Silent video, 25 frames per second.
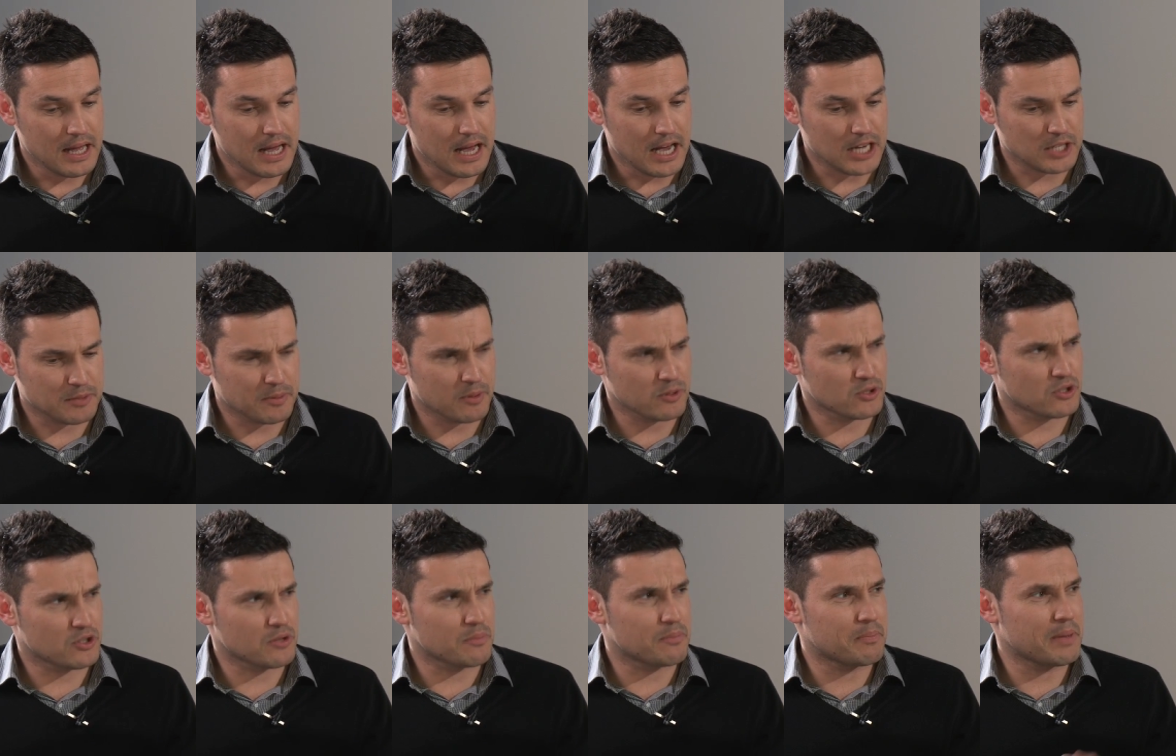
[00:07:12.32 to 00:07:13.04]
I
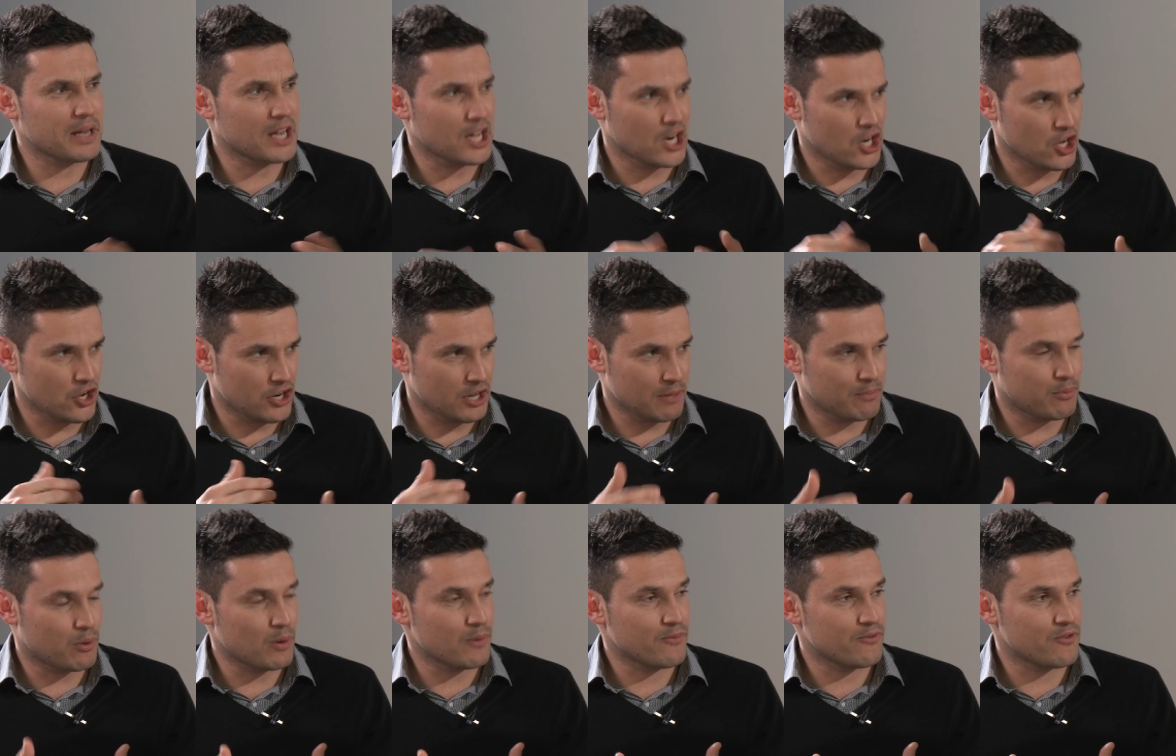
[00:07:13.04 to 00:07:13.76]
suppose the bigger learning
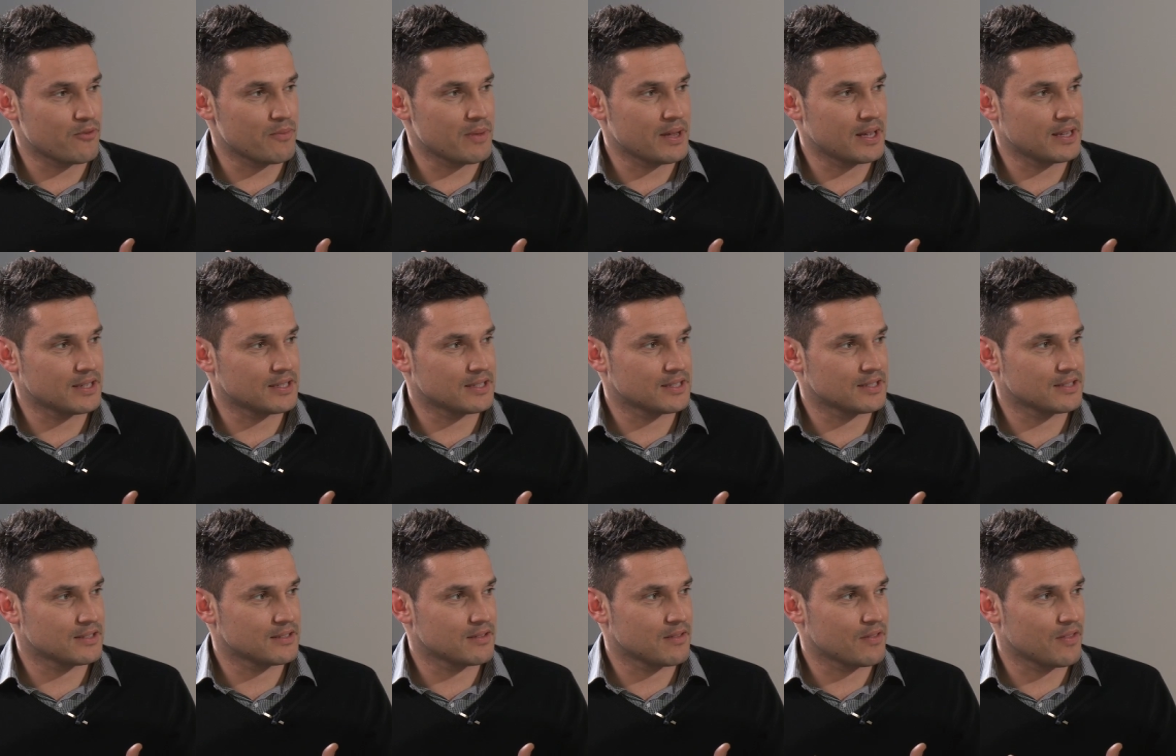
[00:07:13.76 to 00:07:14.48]
point for me
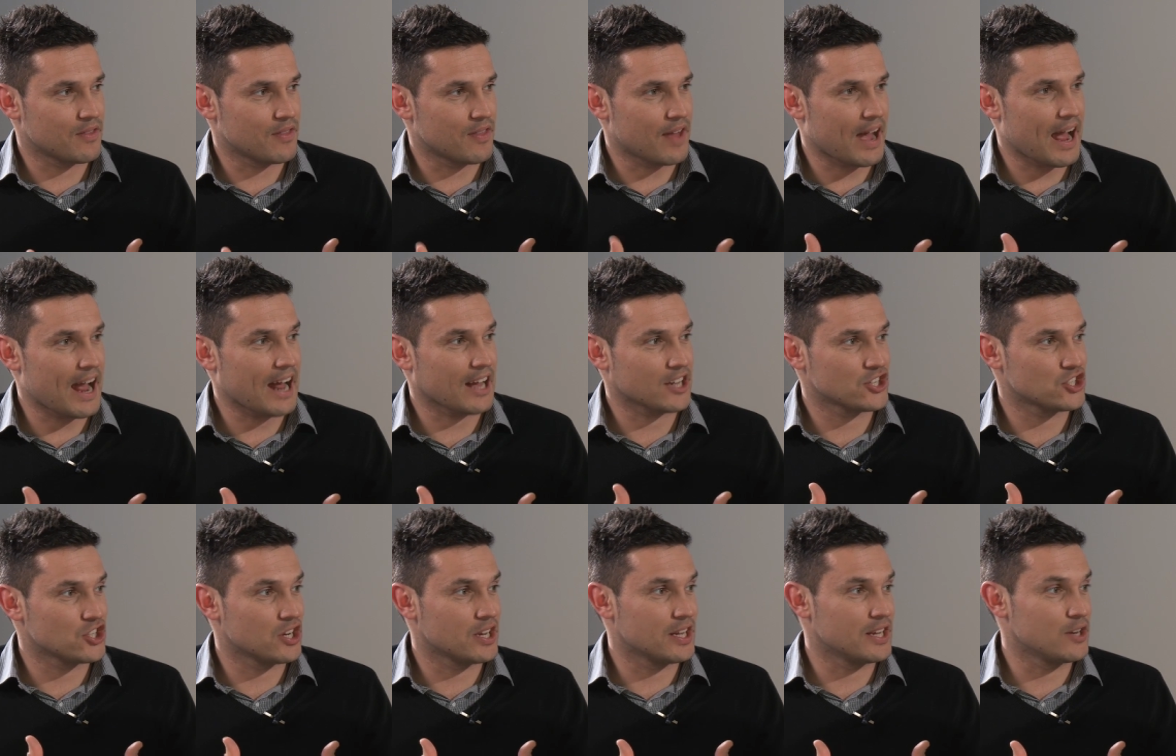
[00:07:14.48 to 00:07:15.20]
is that
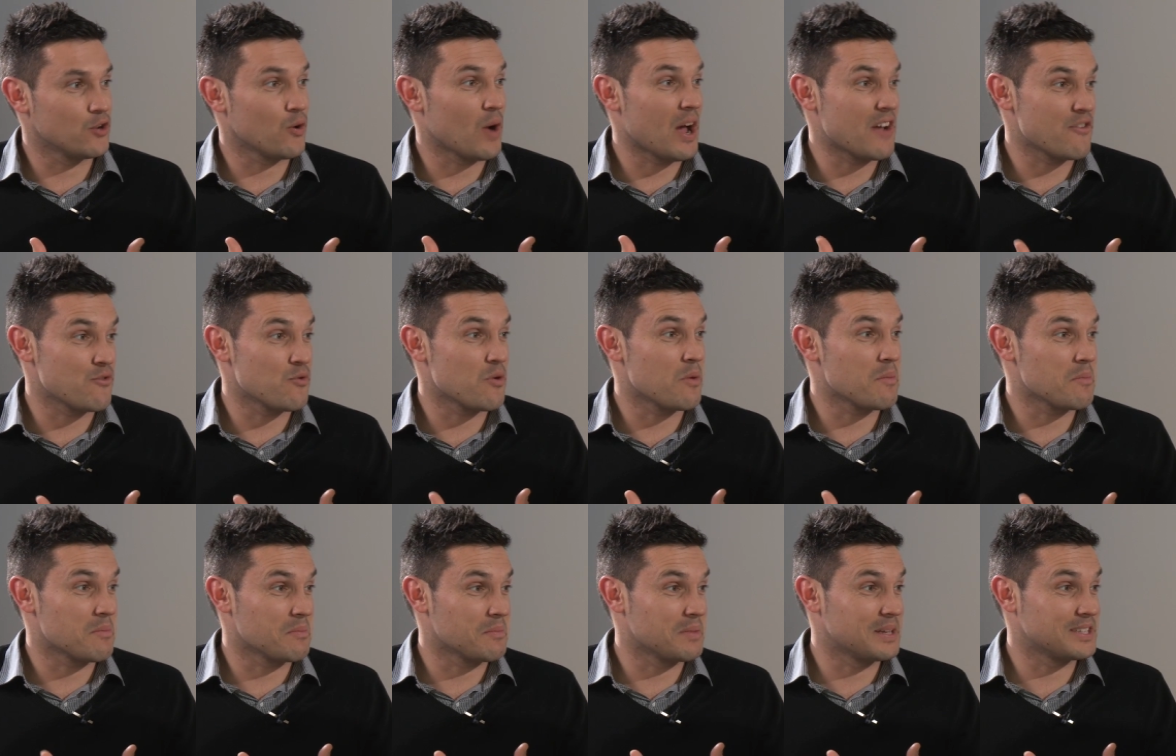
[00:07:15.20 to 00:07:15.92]
actually not
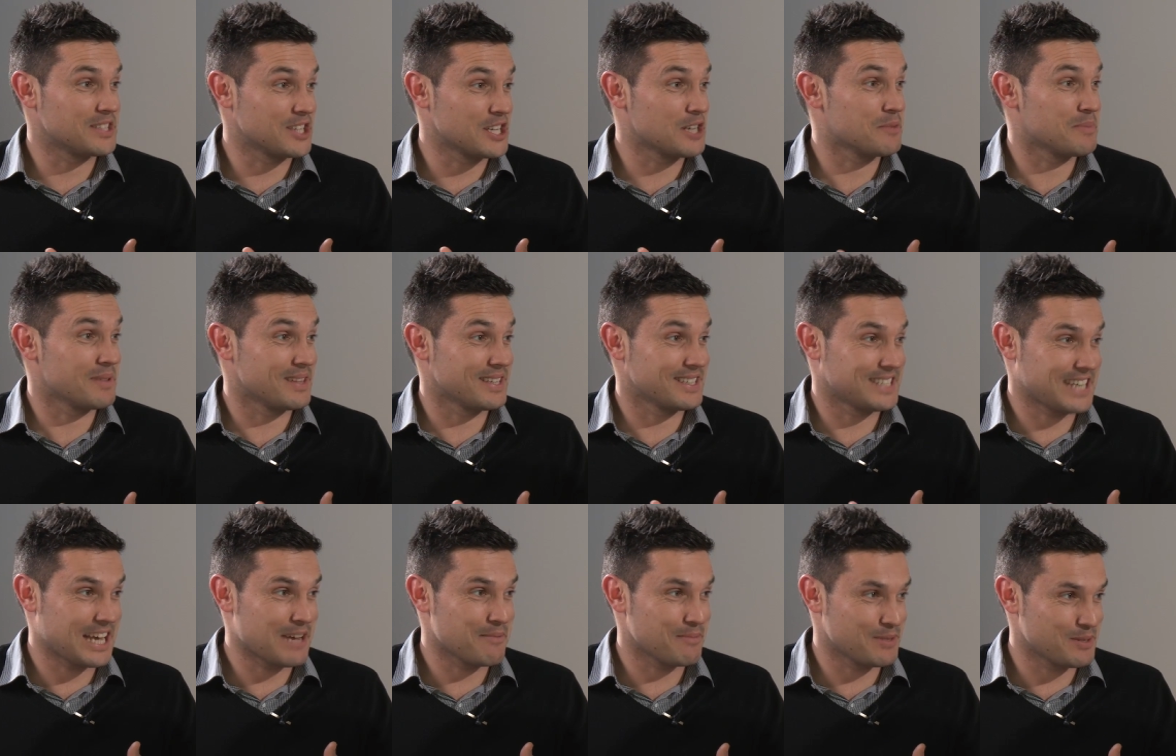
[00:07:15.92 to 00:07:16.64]
everyone is going to be the
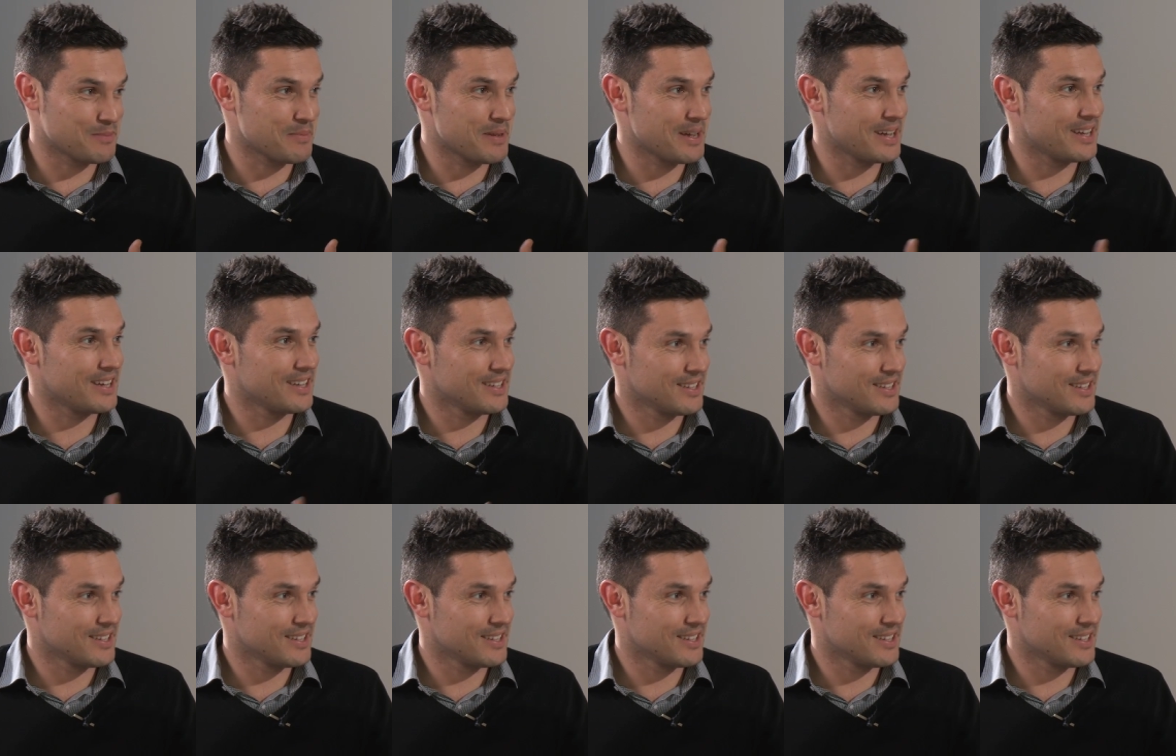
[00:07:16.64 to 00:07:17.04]
same as me.